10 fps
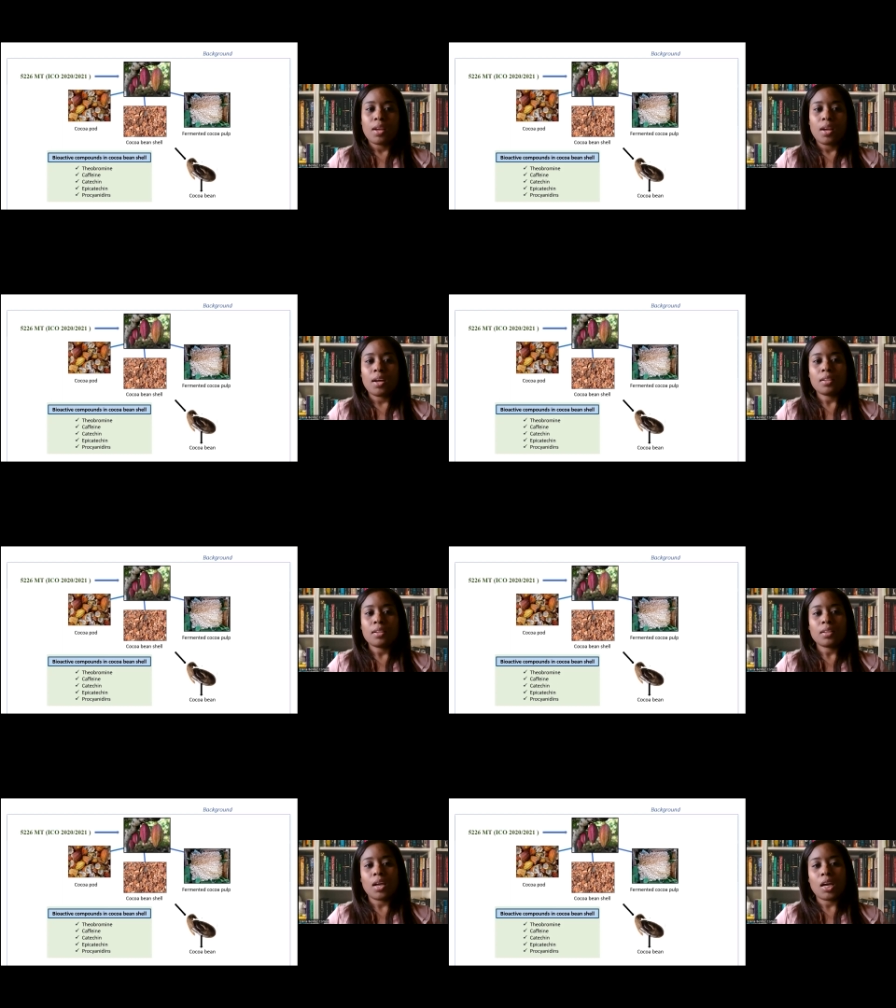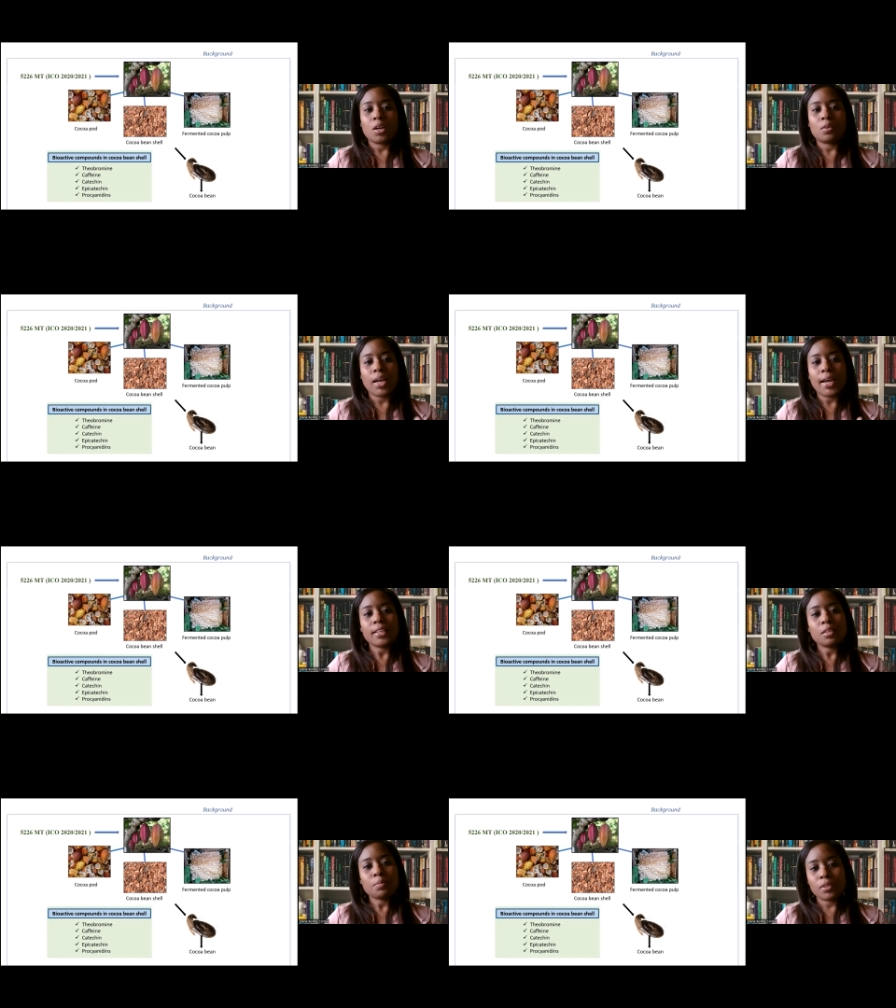And around
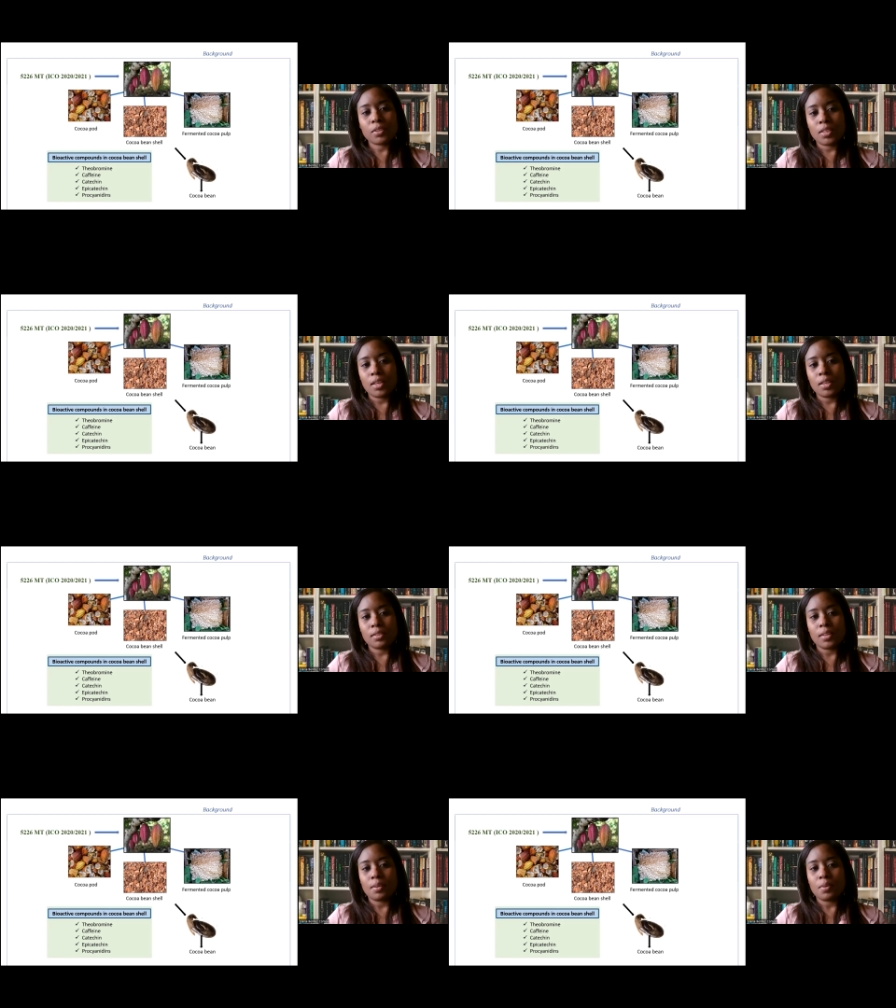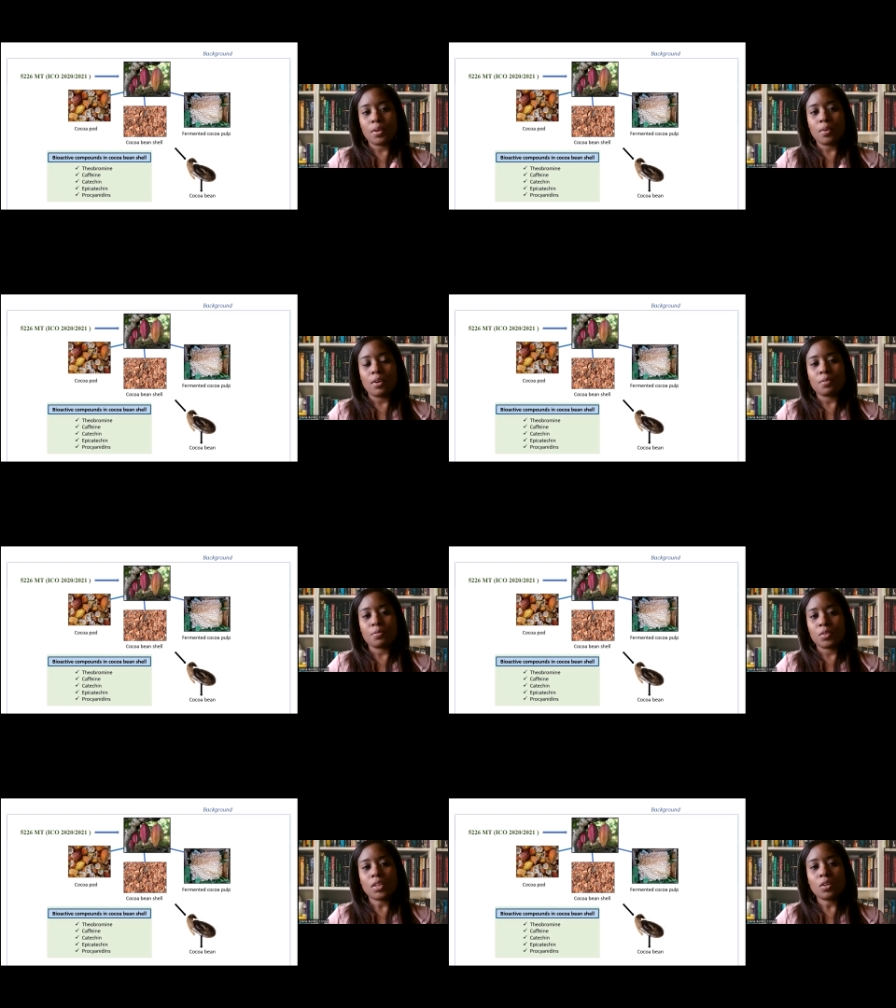80% of
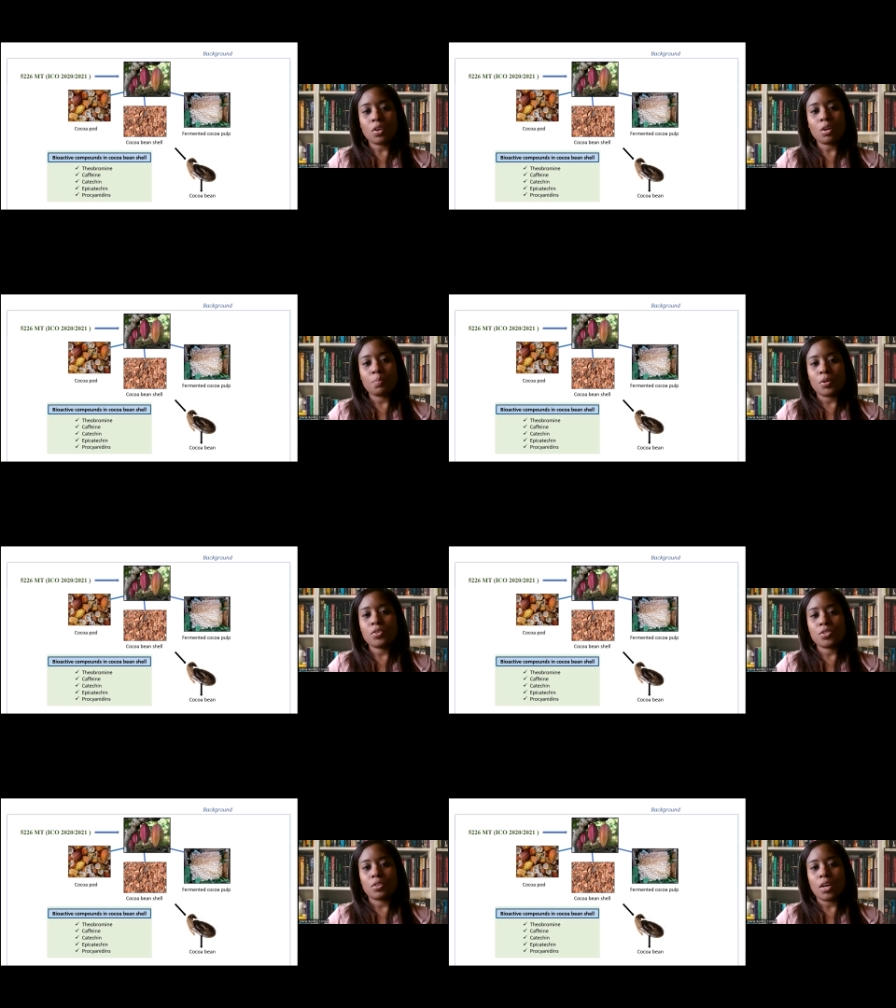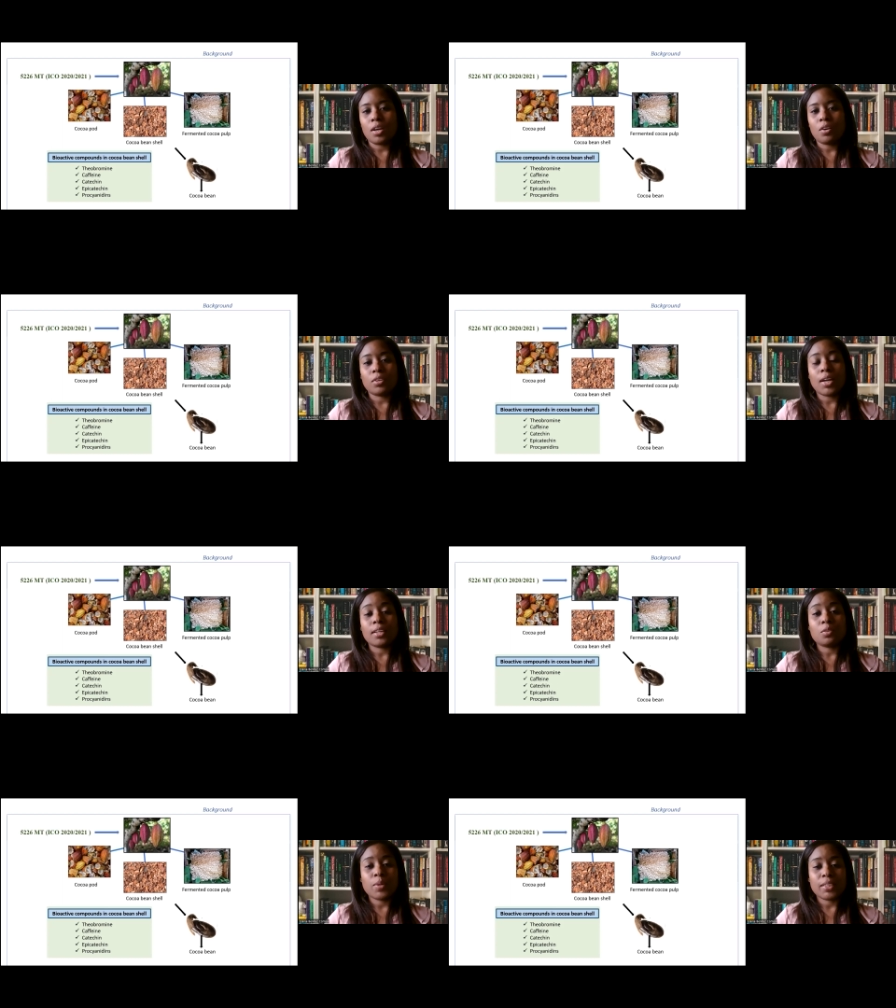total cocoa production are
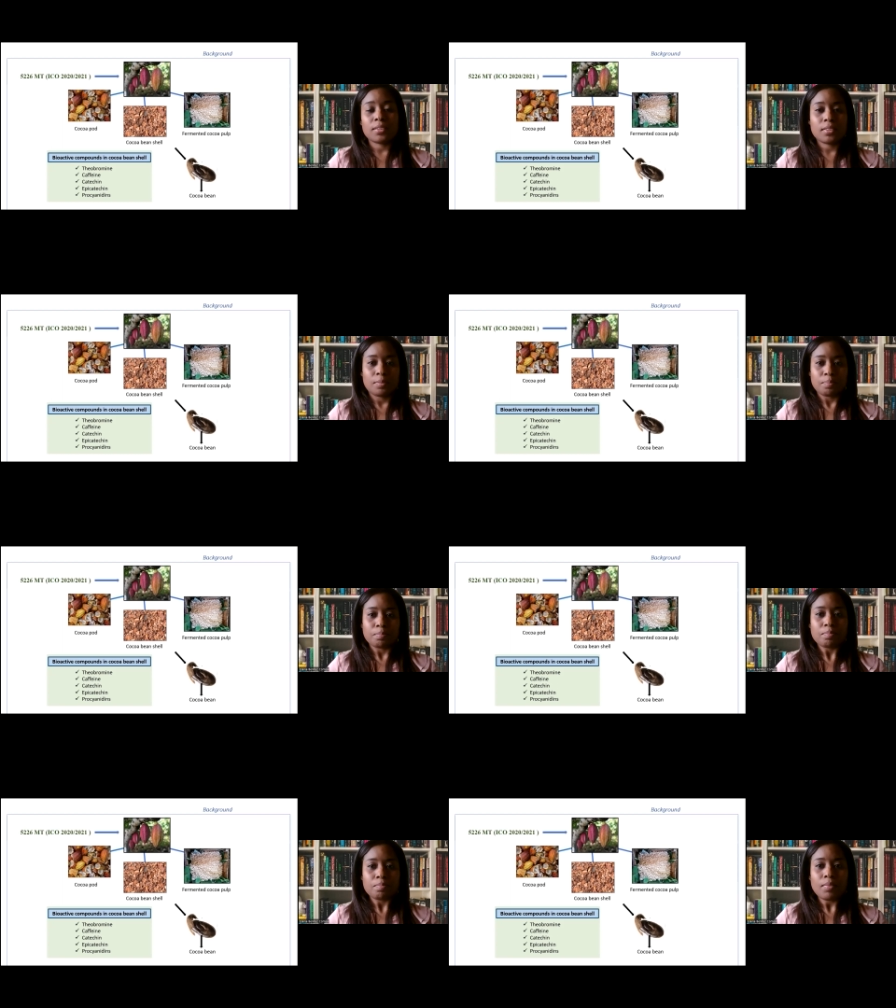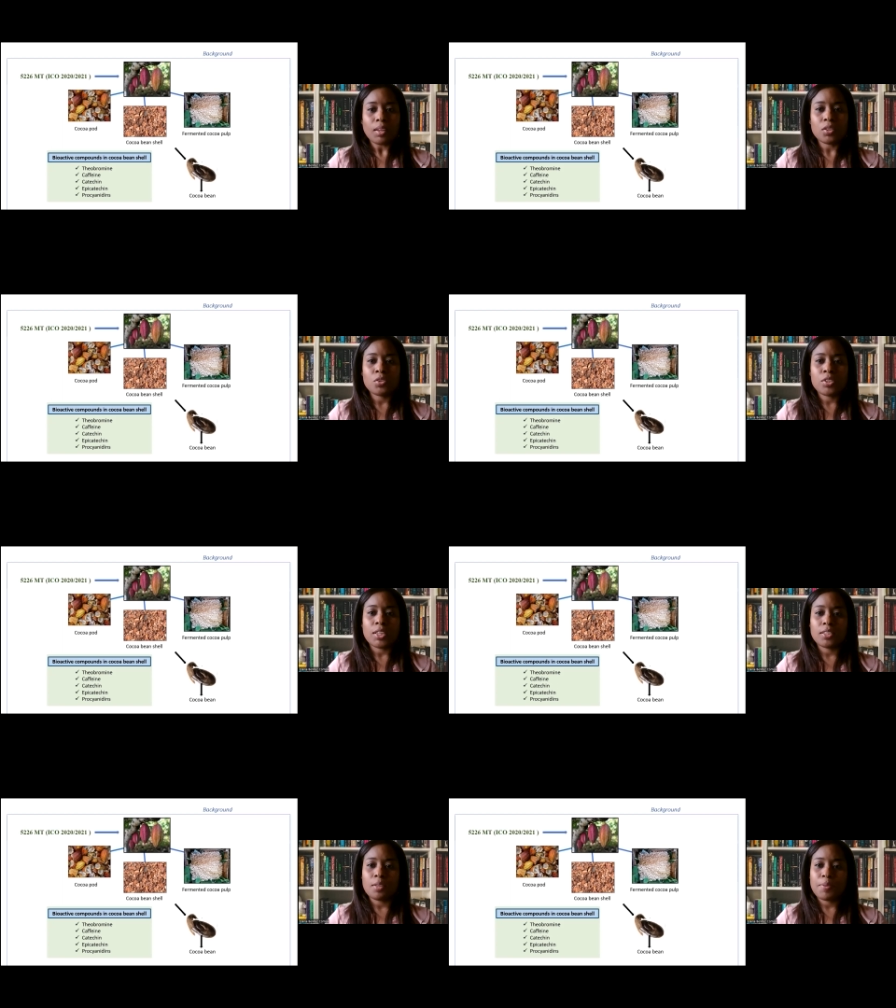organic wastes, such
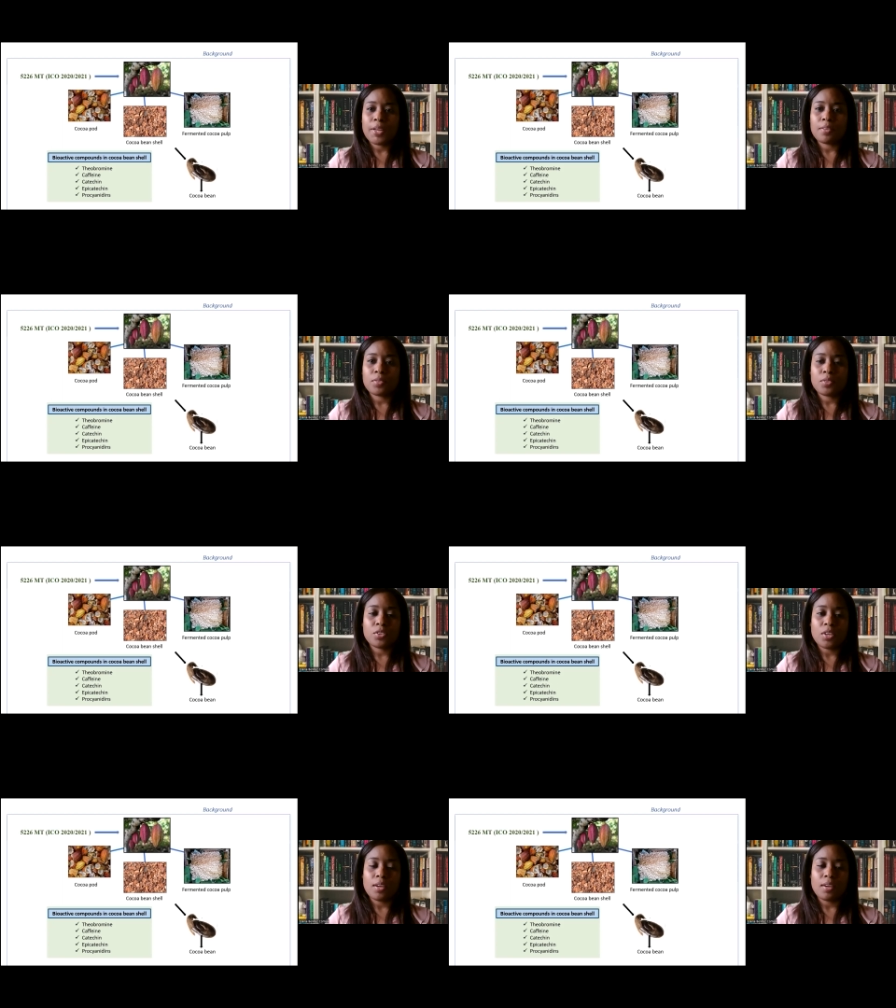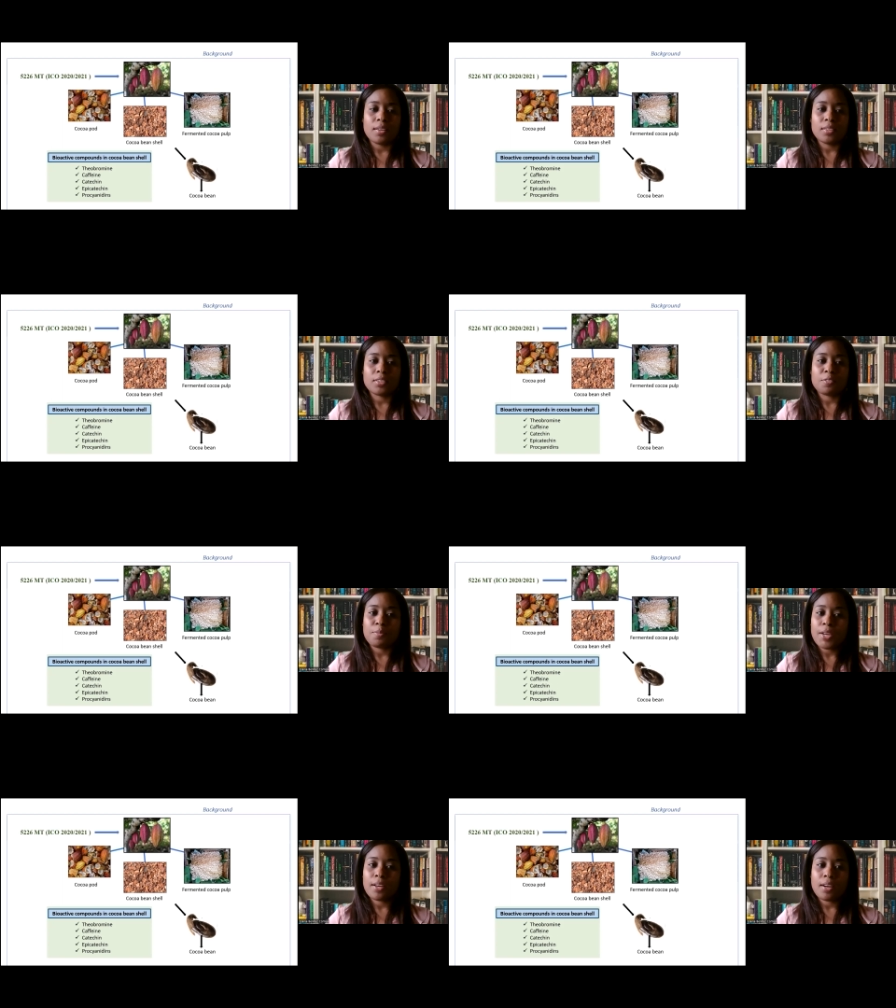as the such as
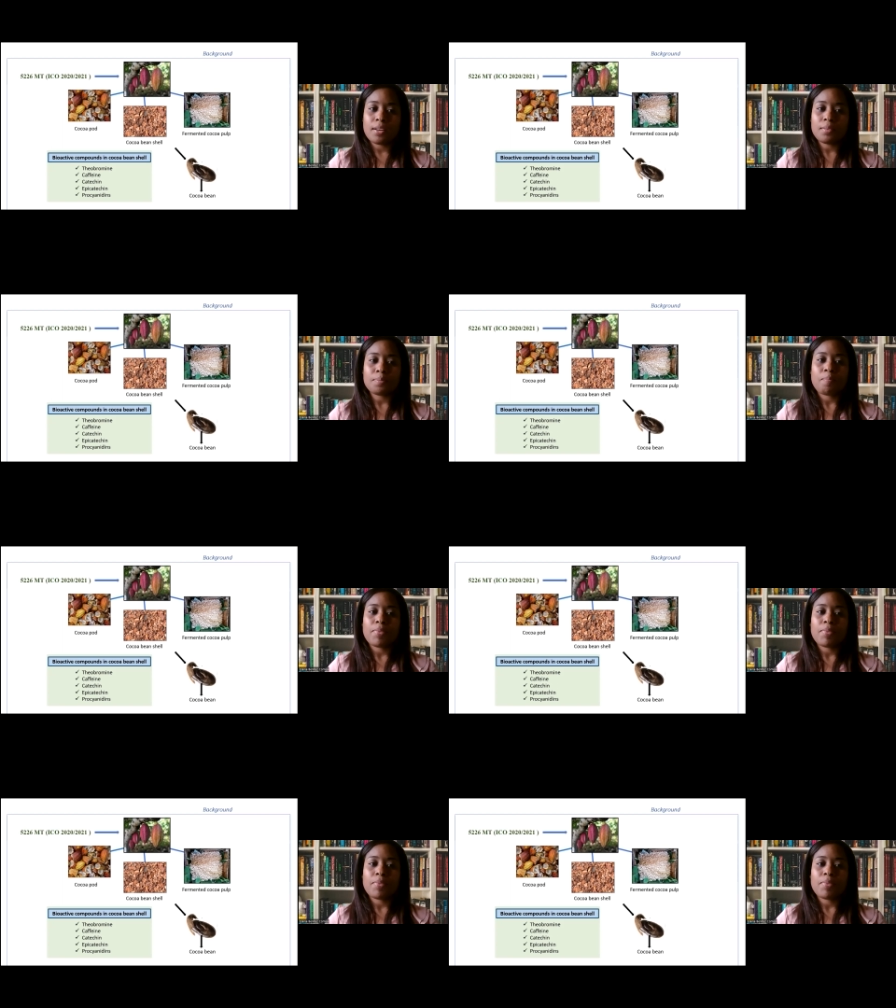pericarp,